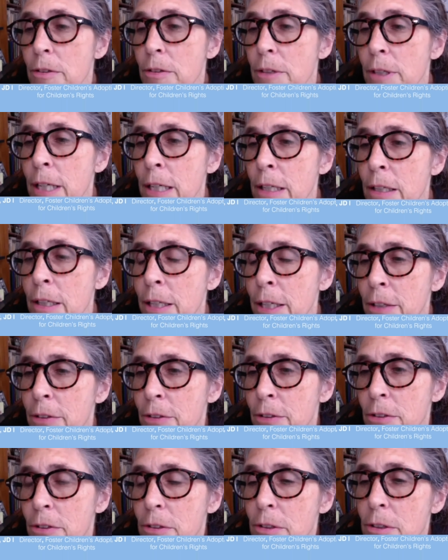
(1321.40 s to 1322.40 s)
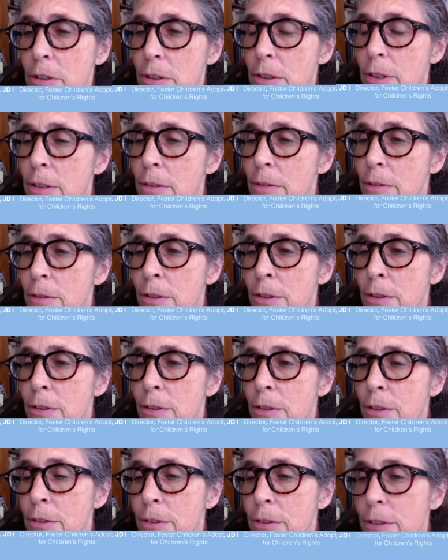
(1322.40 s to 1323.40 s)
at least
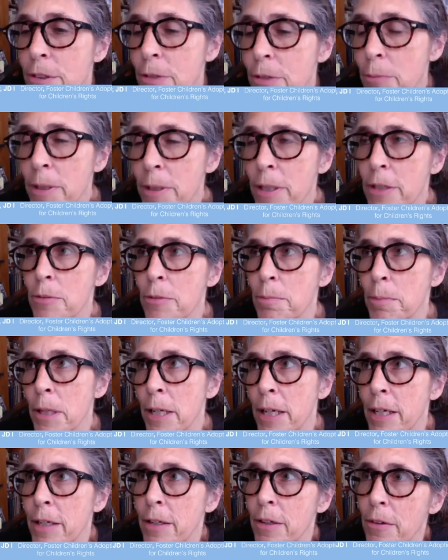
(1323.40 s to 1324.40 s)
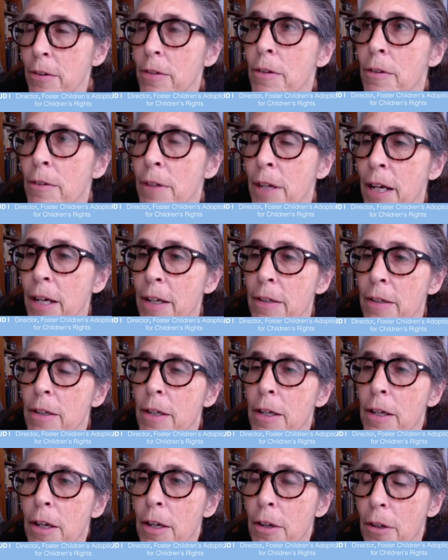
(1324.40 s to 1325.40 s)
to be explained that
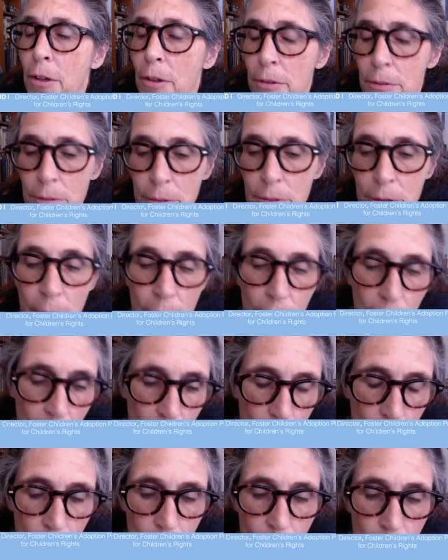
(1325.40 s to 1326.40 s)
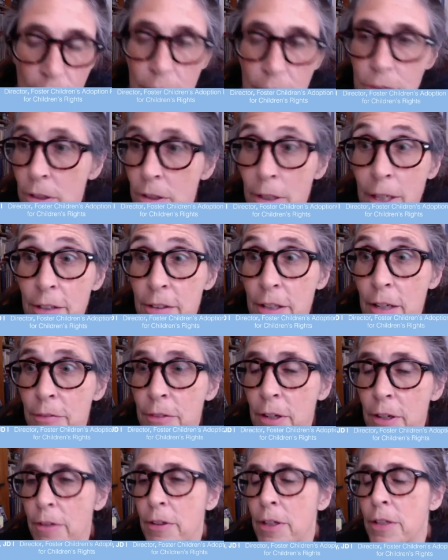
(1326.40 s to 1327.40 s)
these delays have
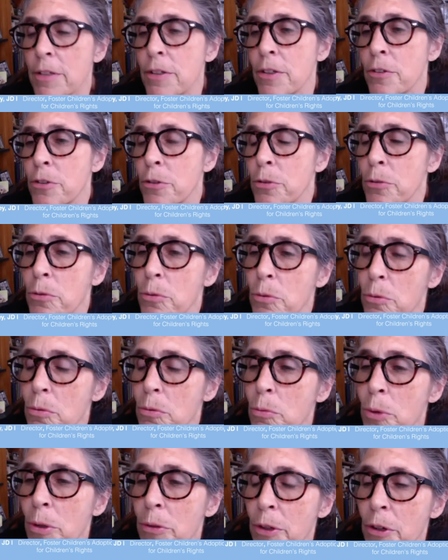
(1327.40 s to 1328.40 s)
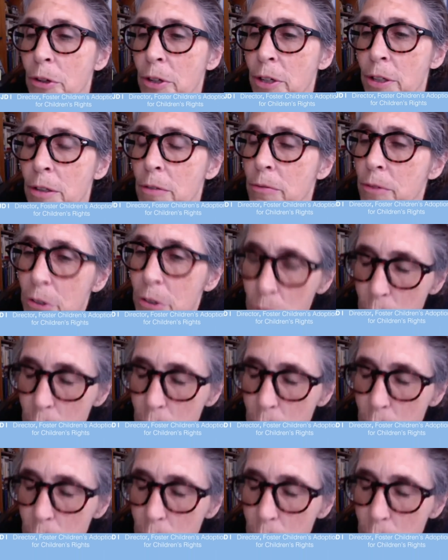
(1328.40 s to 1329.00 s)
nothing to do with their individual